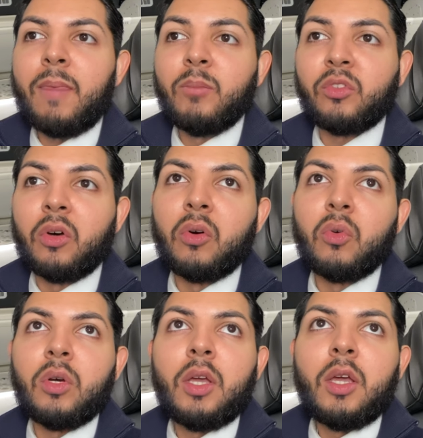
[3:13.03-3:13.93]

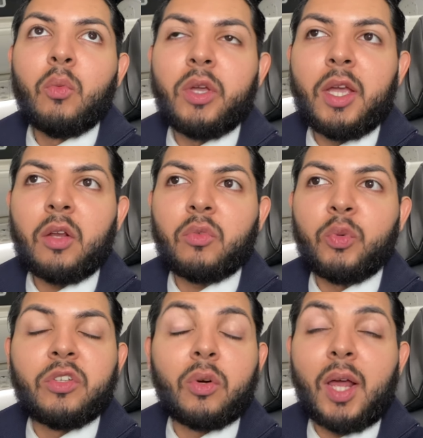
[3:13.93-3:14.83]
so we had
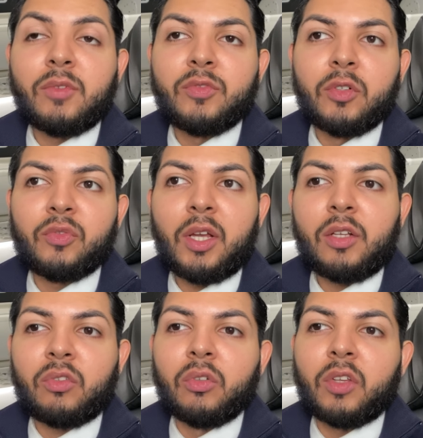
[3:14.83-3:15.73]
we don't have a full
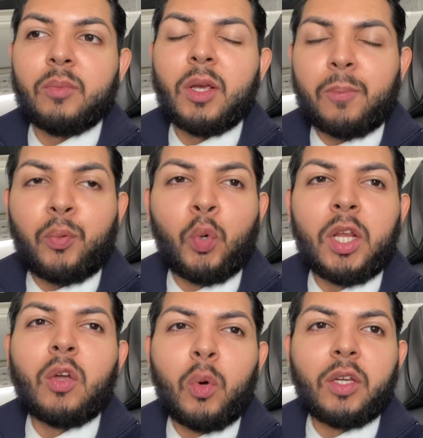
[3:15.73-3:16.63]
flight, so it's gonna be a
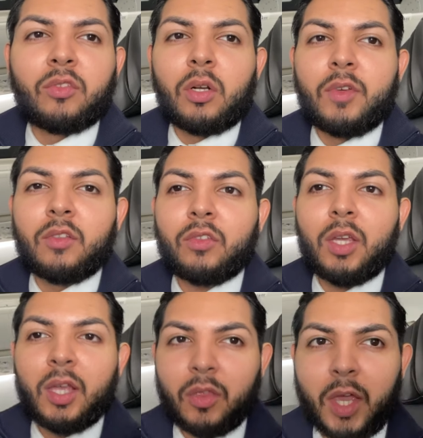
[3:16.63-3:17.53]
pretty quick service,
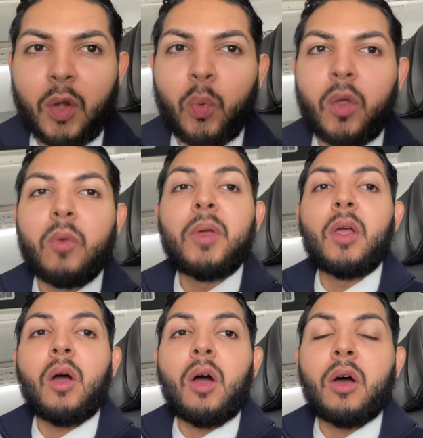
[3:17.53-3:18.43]
and then we will
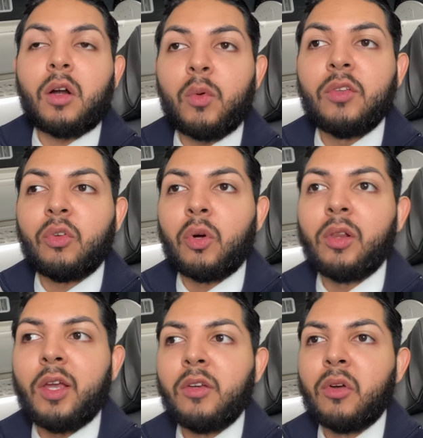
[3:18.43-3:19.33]
be on our way to
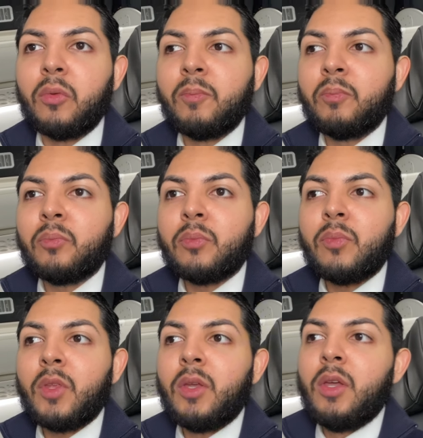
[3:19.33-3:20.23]
Orlando.
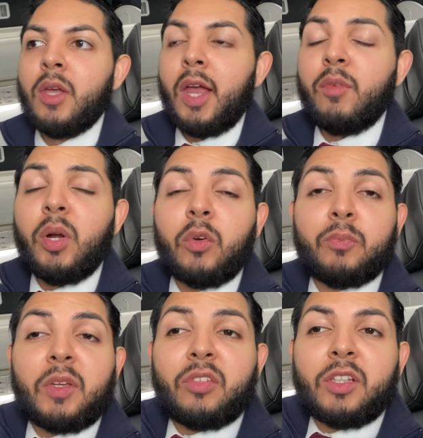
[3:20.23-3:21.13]
Everybody was
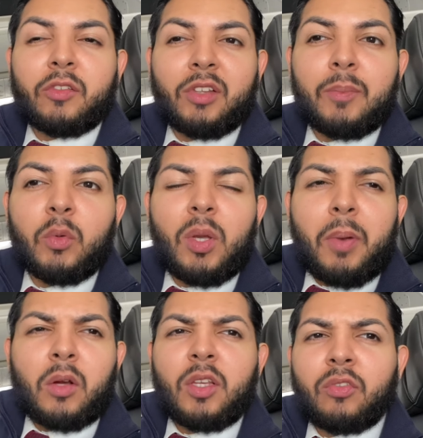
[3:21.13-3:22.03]
basically sleeping. We
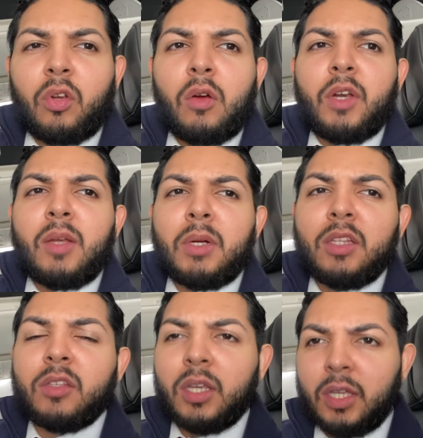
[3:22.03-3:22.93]
barely served anybody
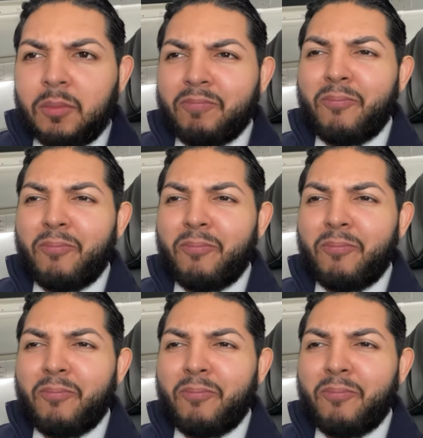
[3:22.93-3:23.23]
today.